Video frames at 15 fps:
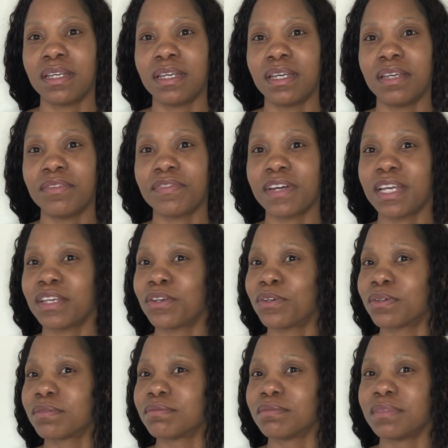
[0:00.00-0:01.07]
if I
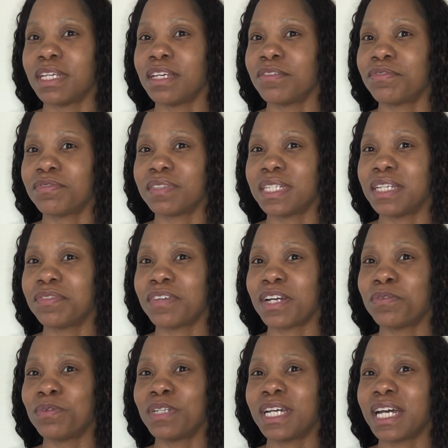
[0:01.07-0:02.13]
if I
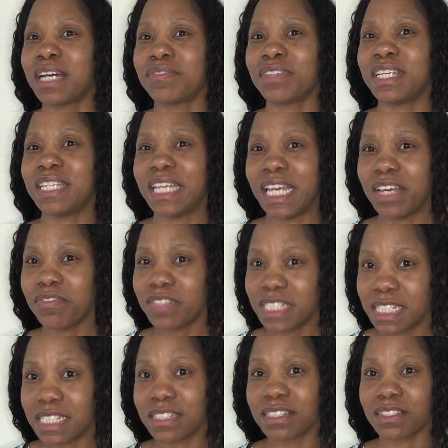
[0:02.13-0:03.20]
would have any
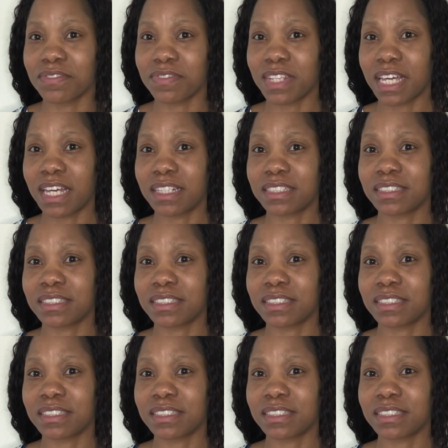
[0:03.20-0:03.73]
evidence of that.